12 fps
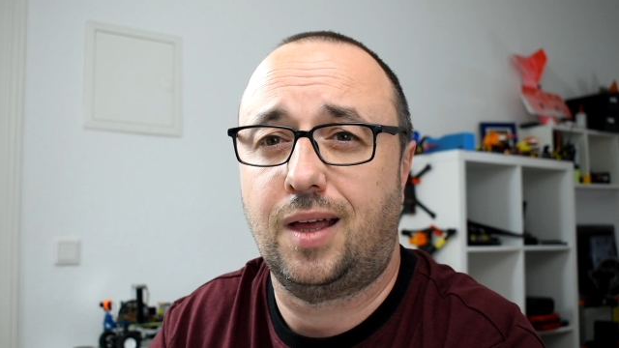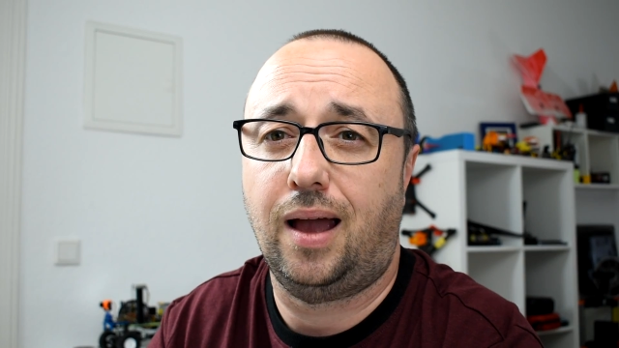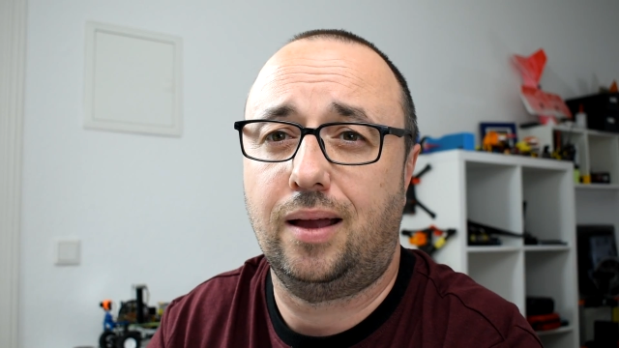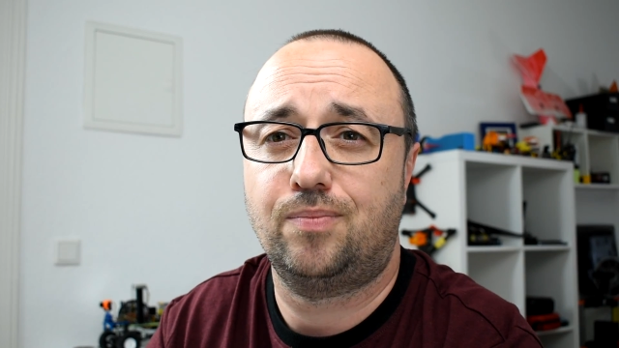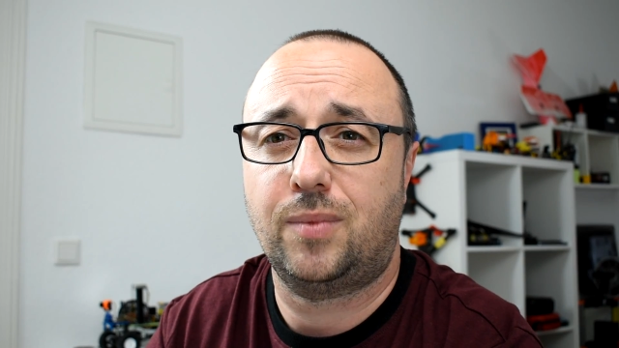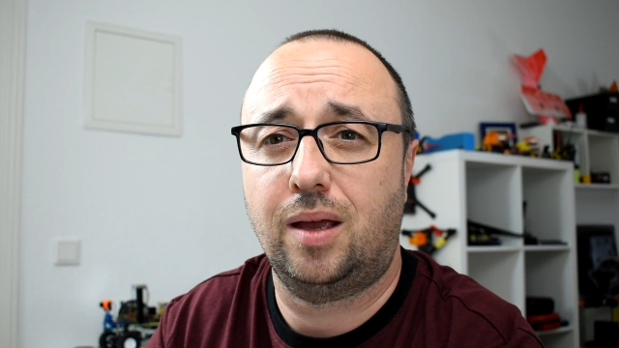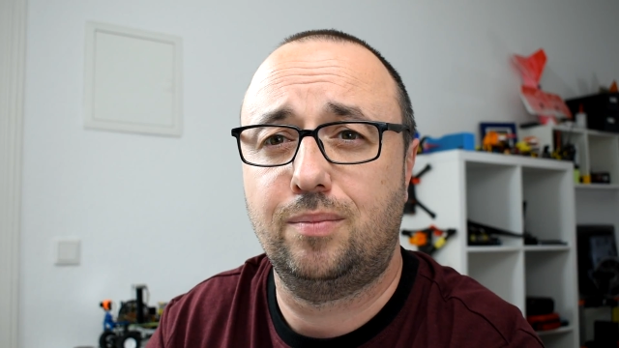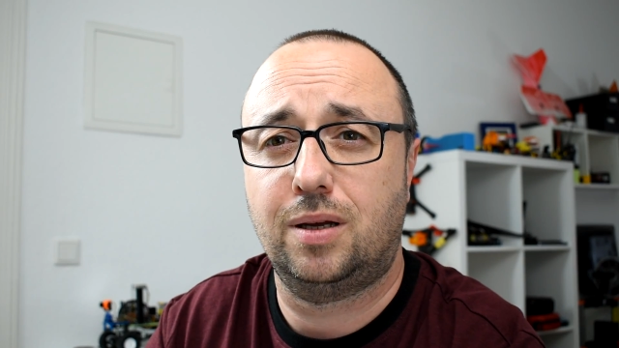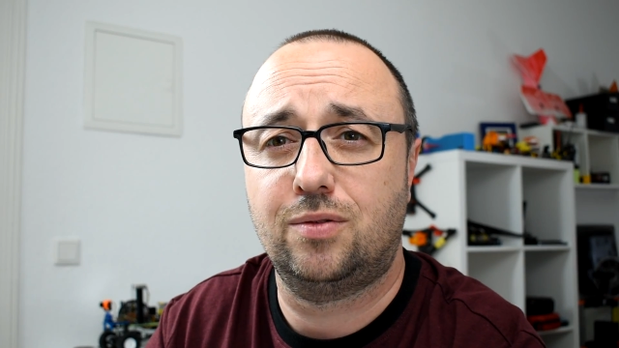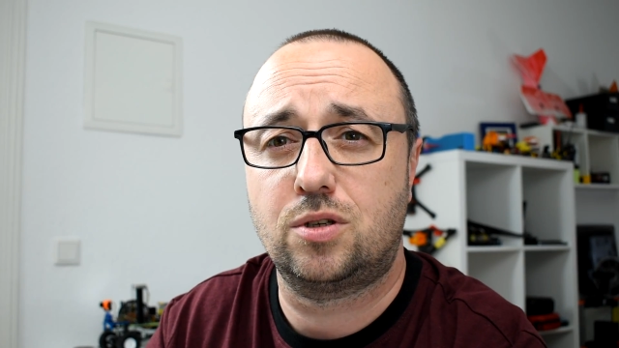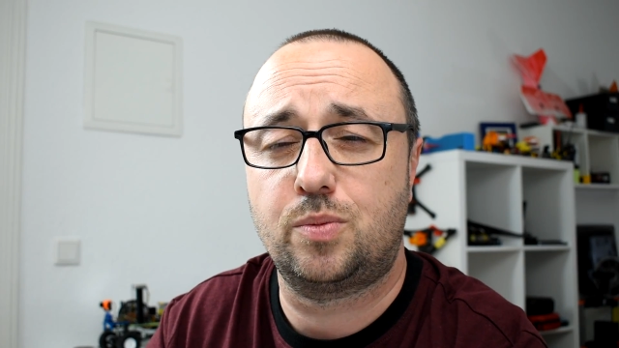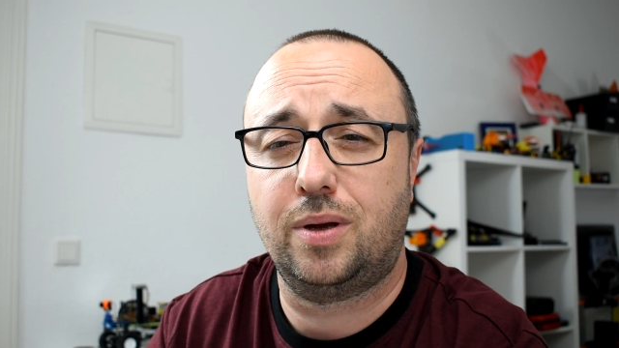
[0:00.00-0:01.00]
Hi, I'm
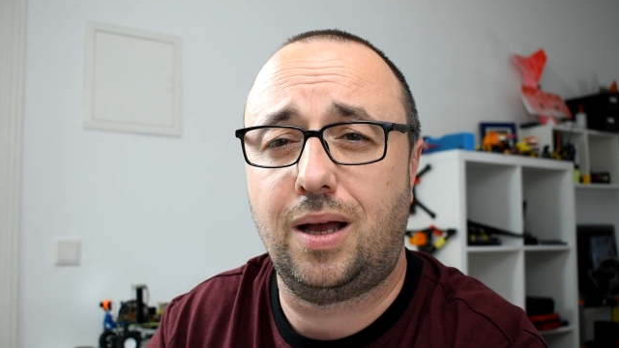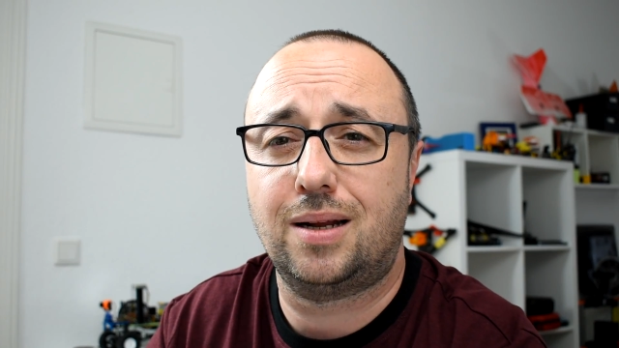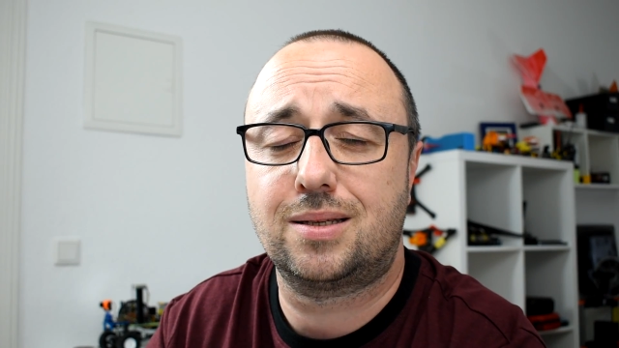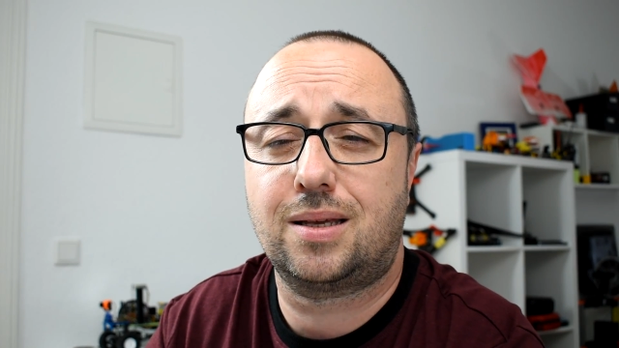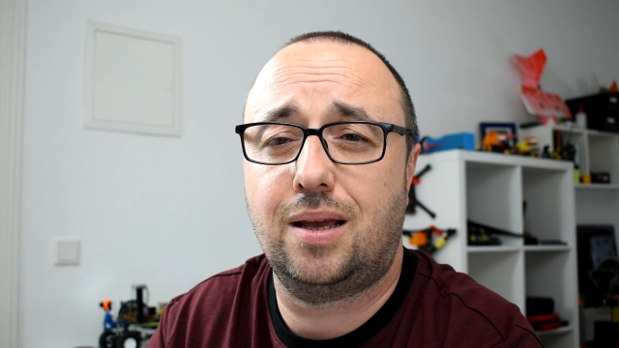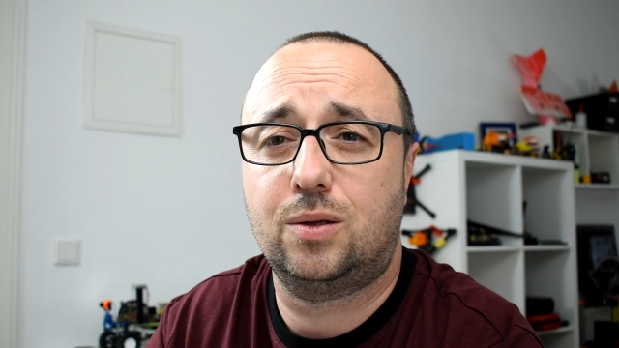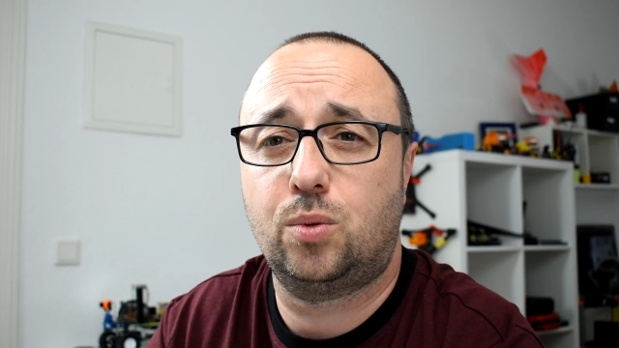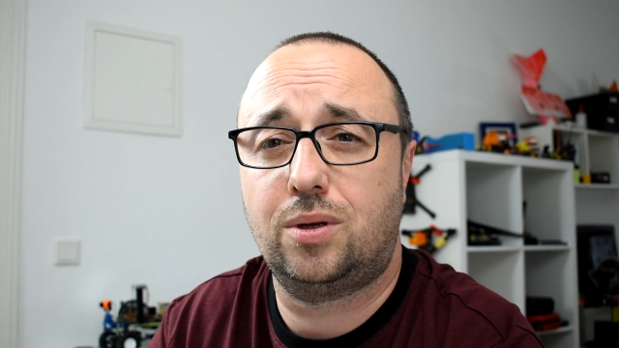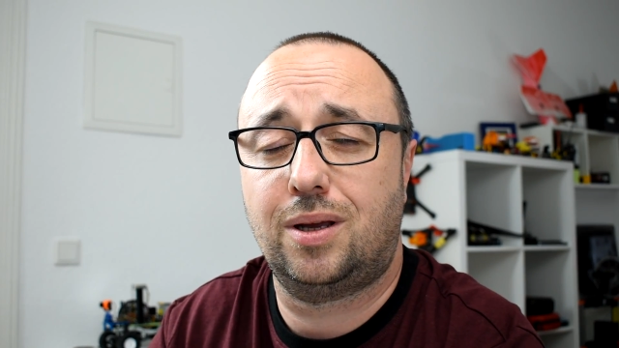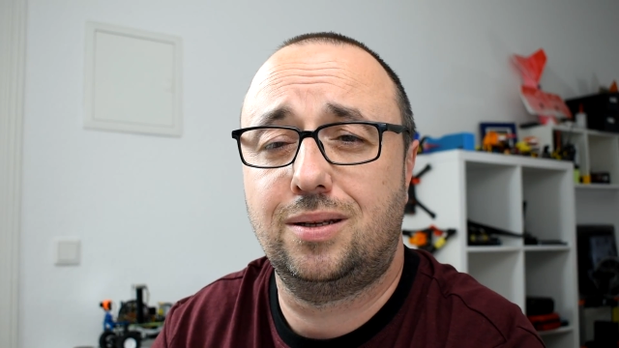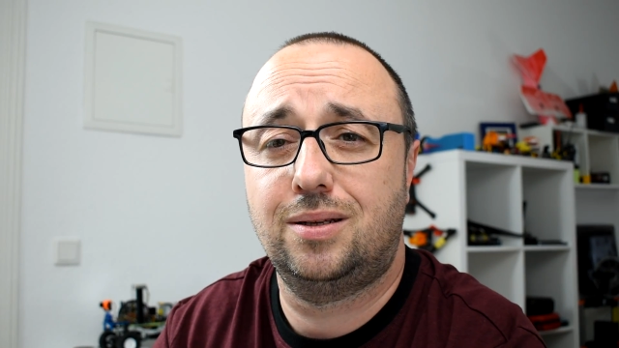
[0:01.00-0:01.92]
Paweł Spychalski, and when I